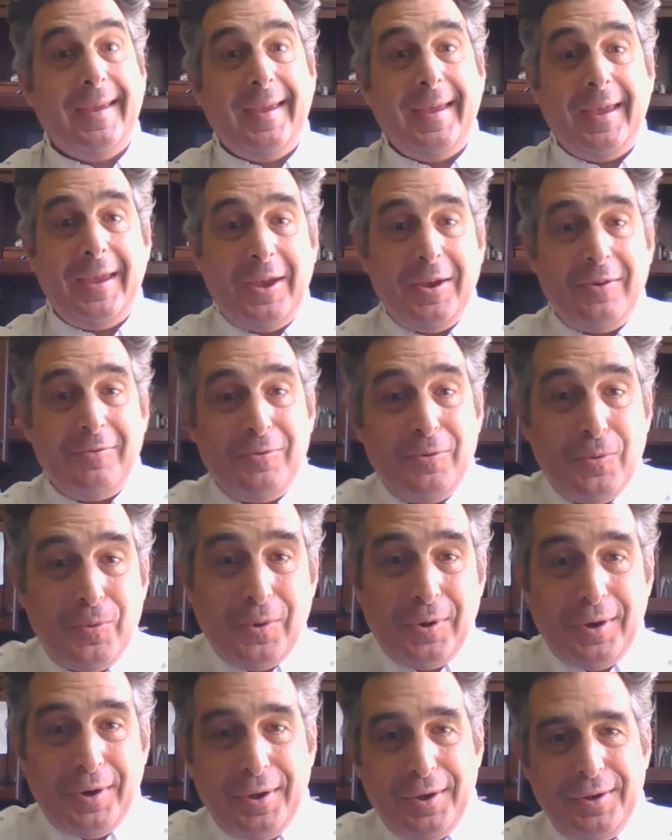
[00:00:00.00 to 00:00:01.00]
Hey
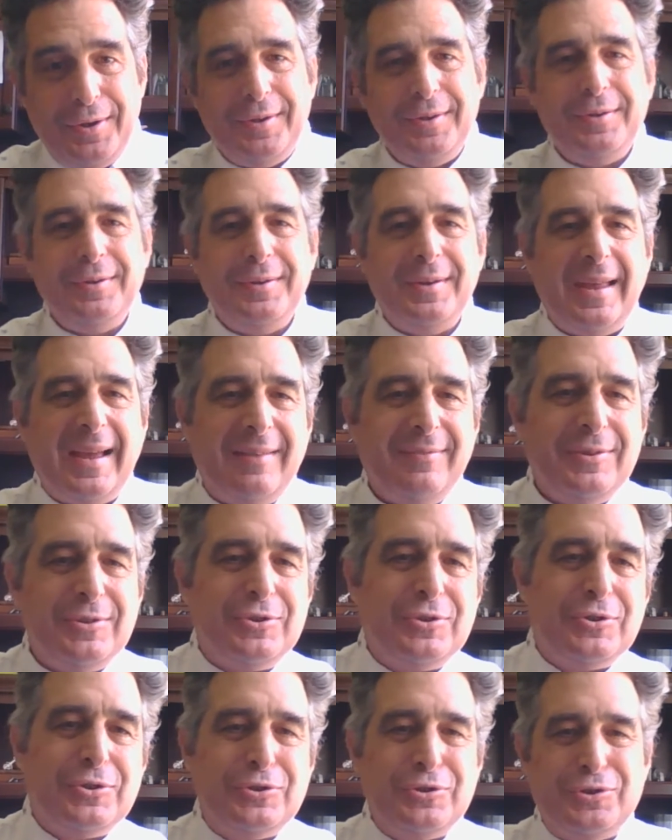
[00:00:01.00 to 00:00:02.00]
everyone,
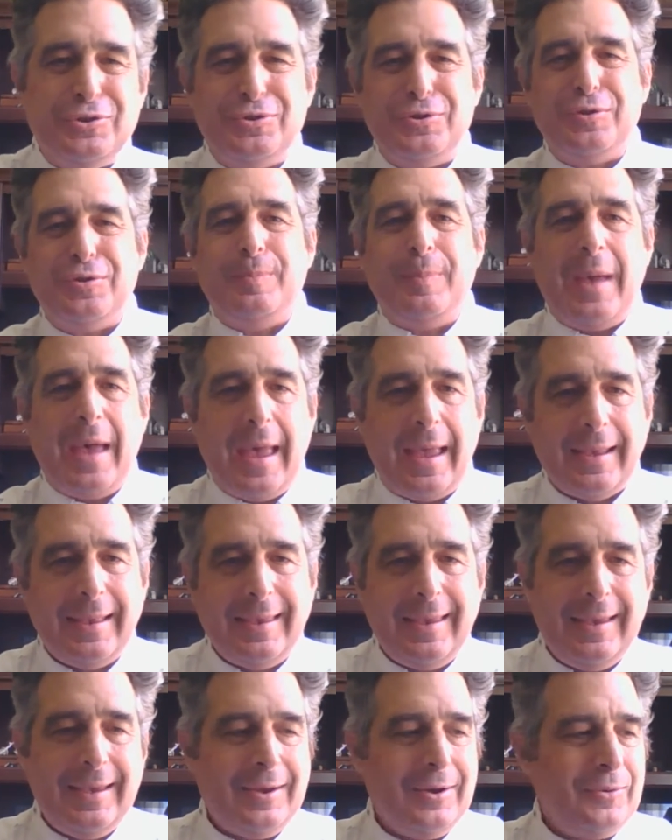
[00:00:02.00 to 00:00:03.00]
Novice Shooter back
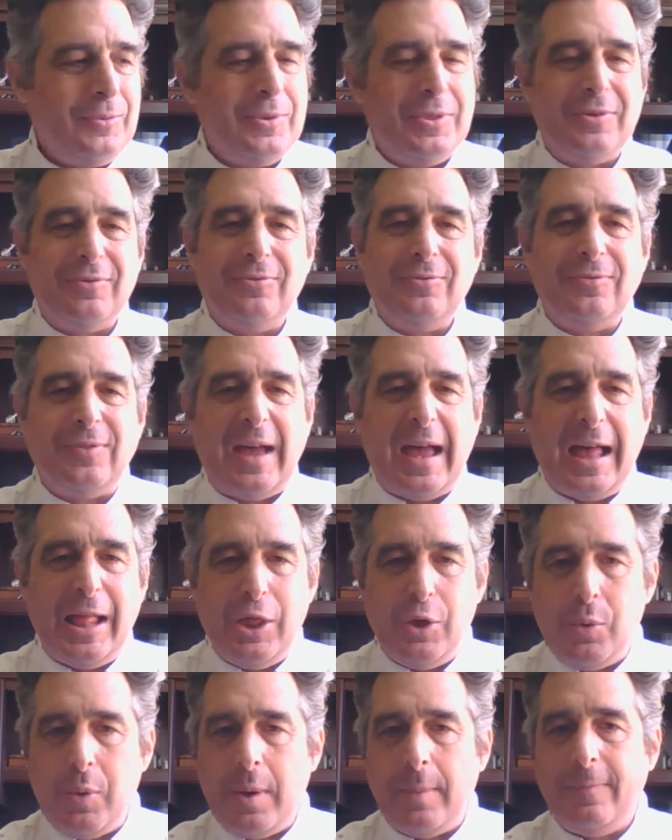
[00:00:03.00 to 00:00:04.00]
here with a
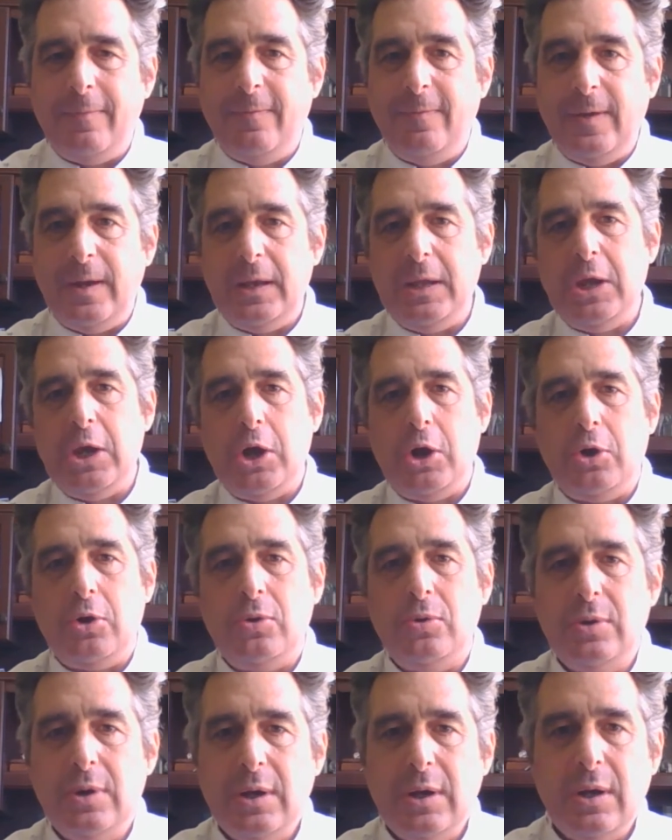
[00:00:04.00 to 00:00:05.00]
follow-up
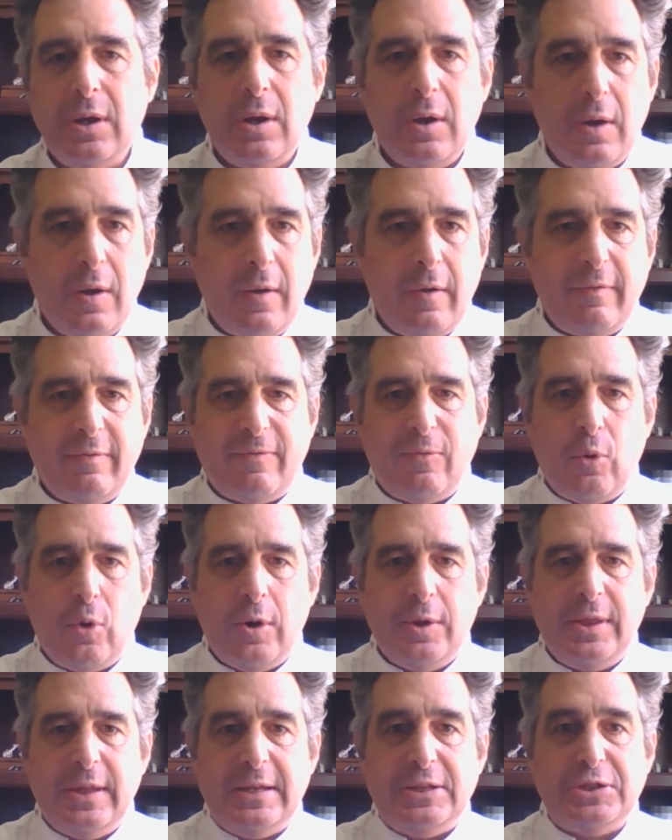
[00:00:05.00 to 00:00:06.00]
video
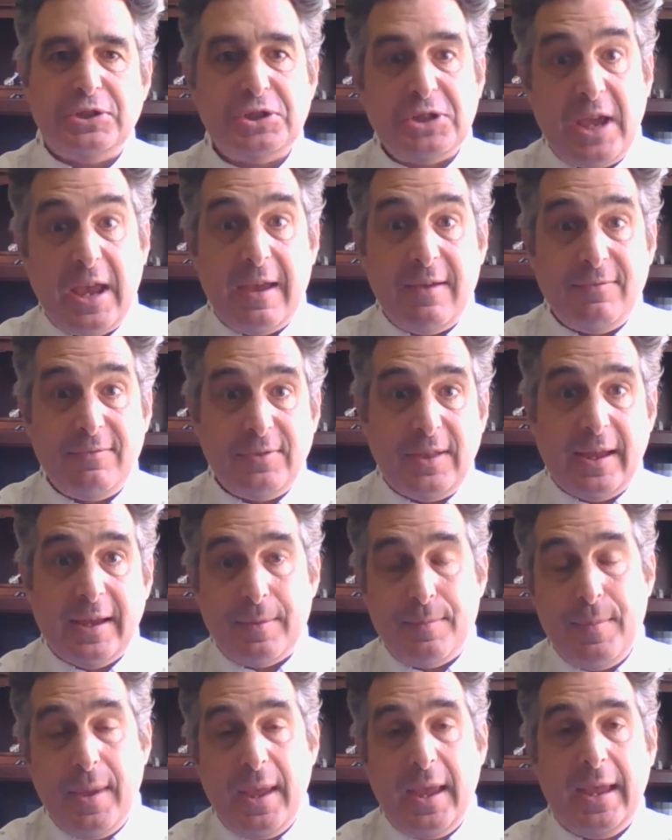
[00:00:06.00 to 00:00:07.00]
for the Shave Like
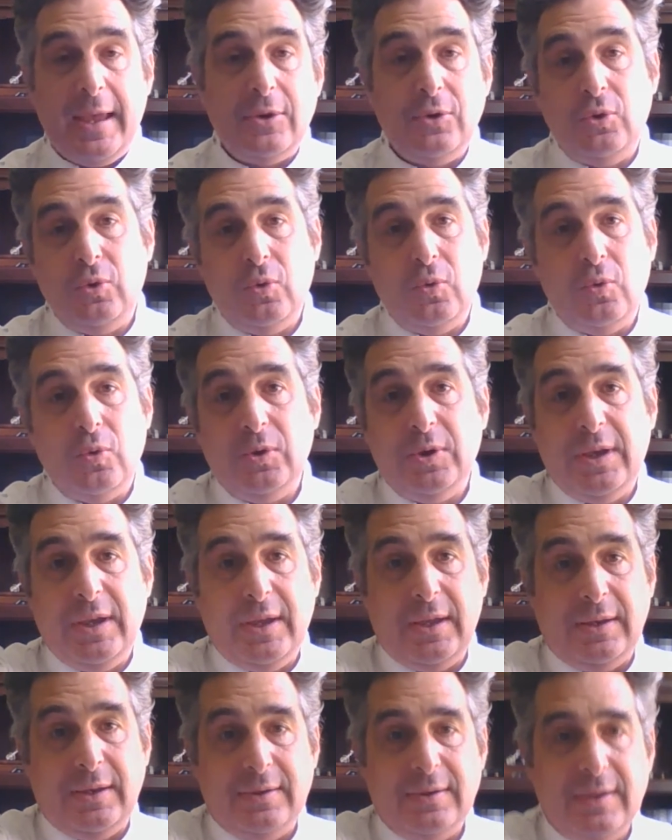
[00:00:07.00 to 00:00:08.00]
a Man
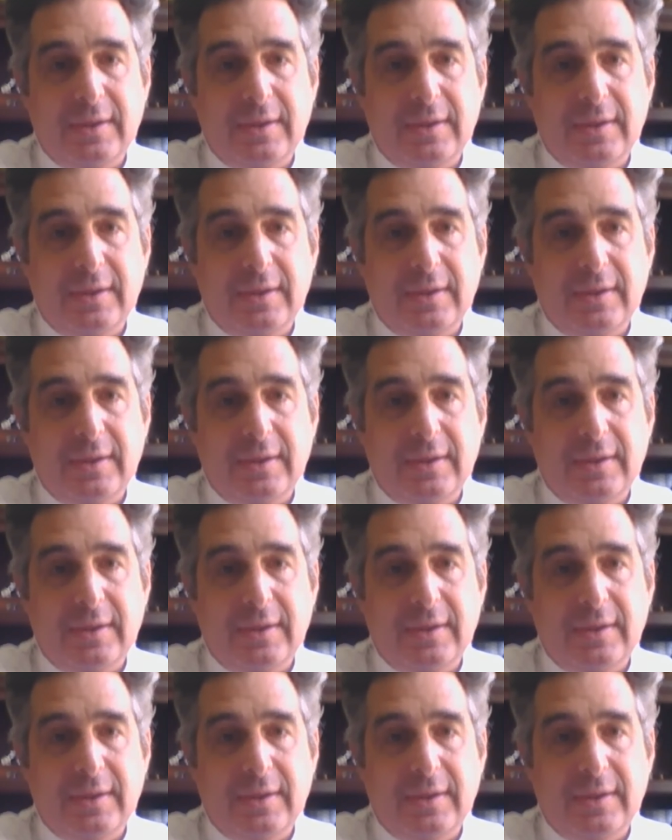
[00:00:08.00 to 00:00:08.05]
toolkit.